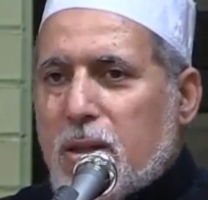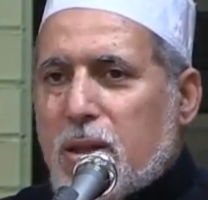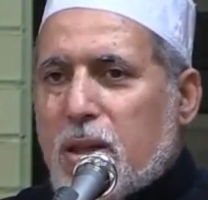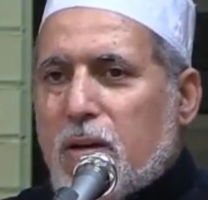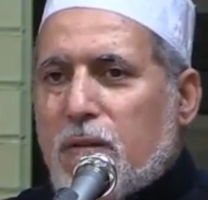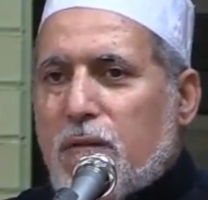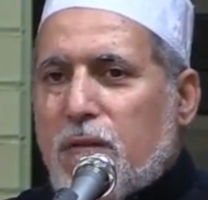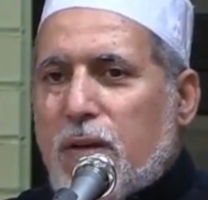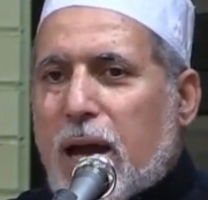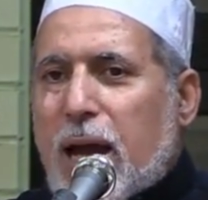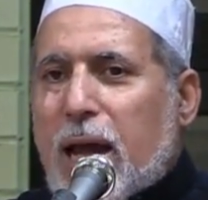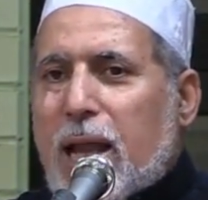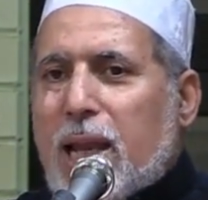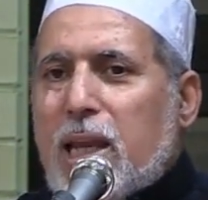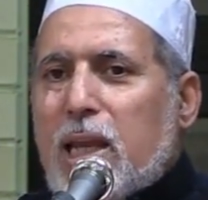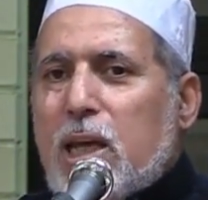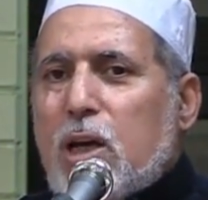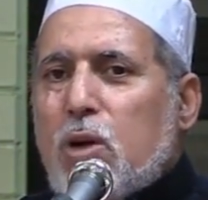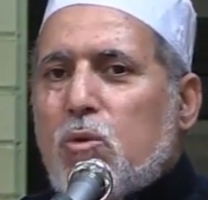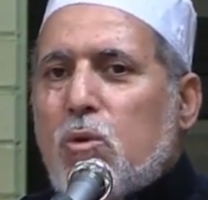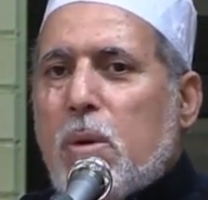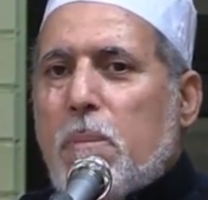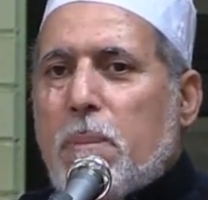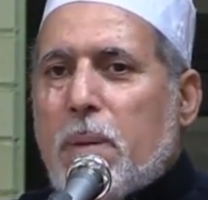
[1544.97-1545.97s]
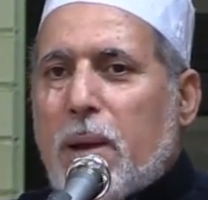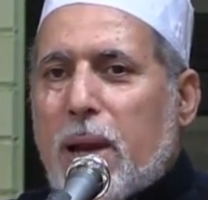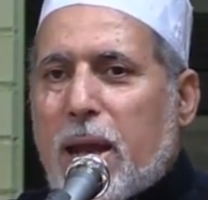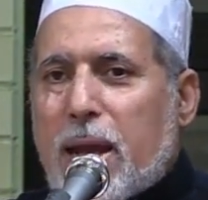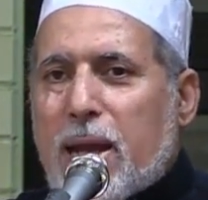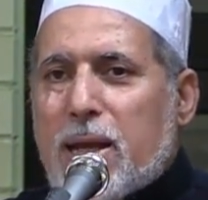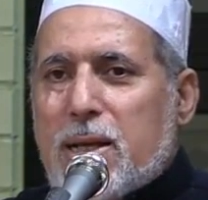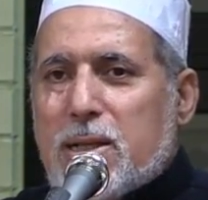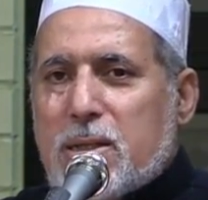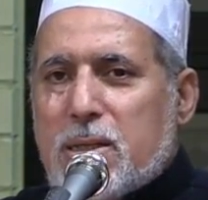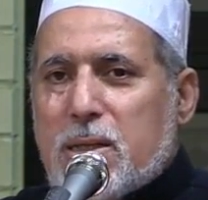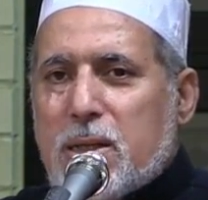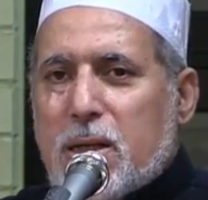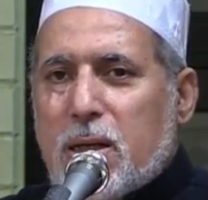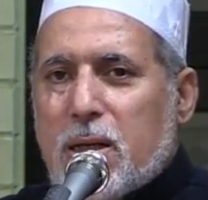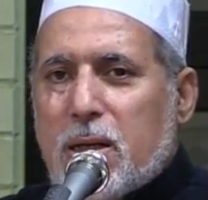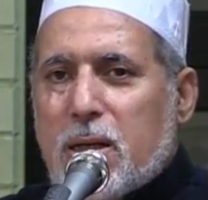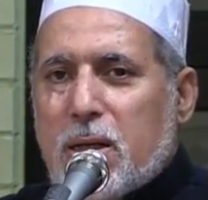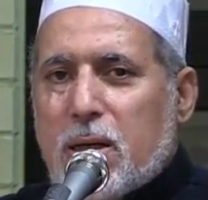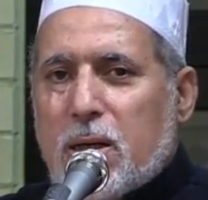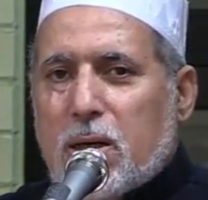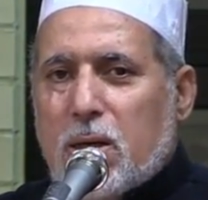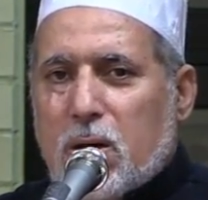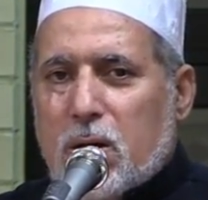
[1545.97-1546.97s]
the value we place
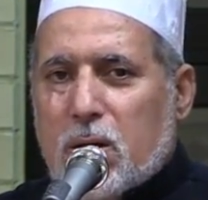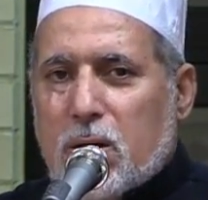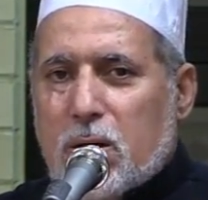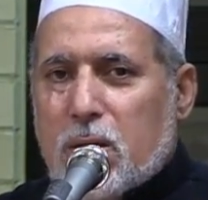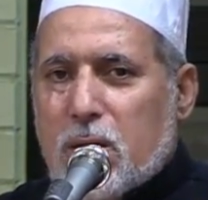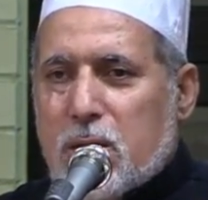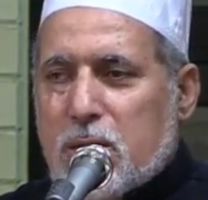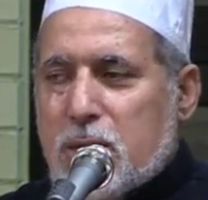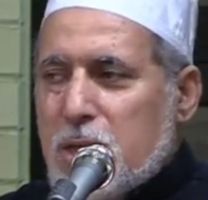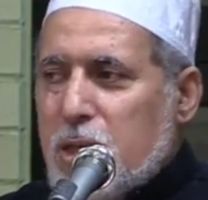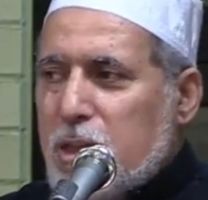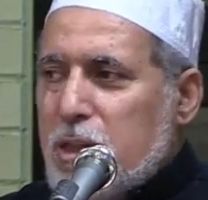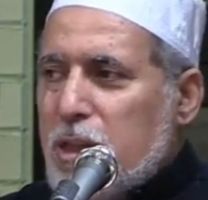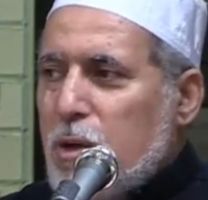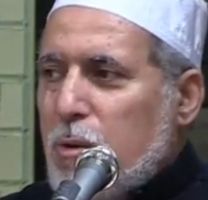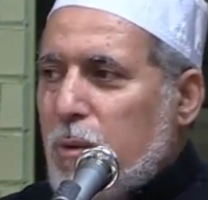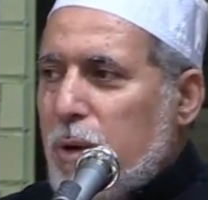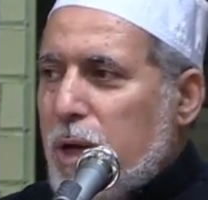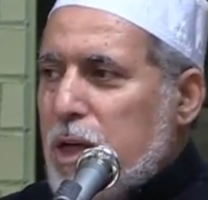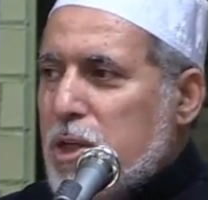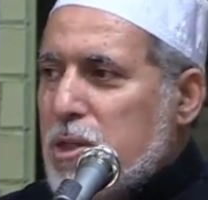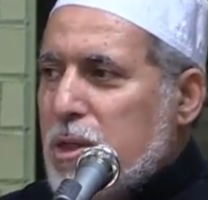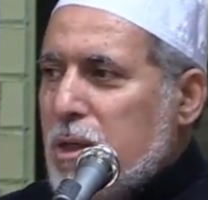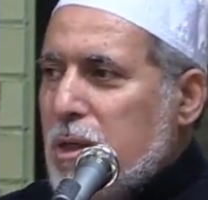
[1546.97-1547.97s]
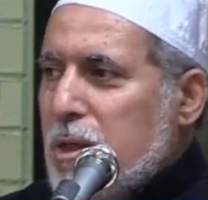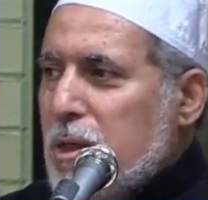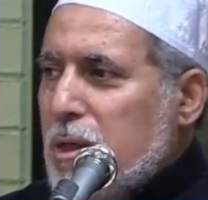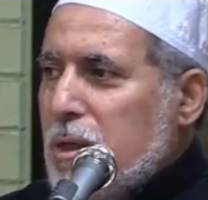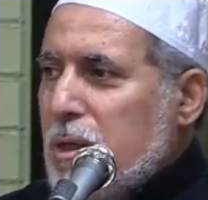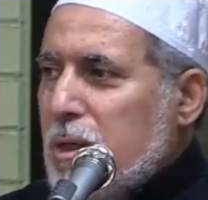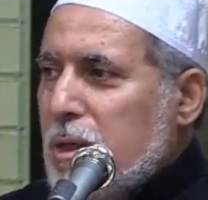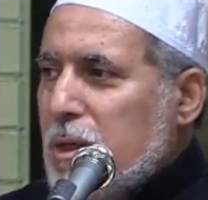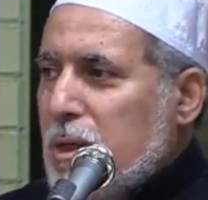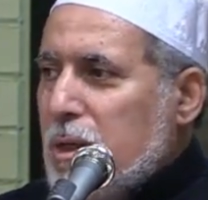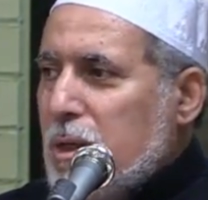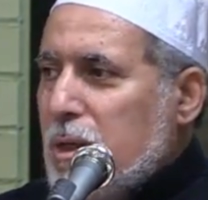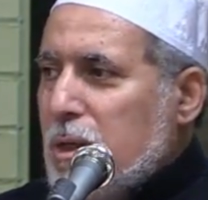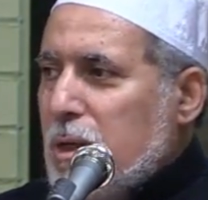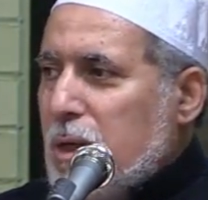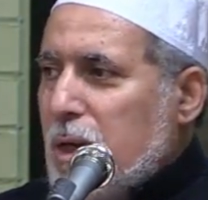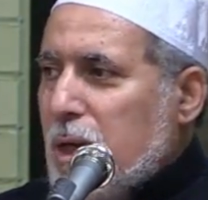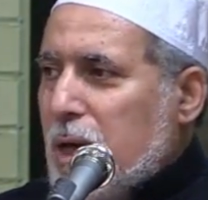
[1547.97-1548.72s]
on the situation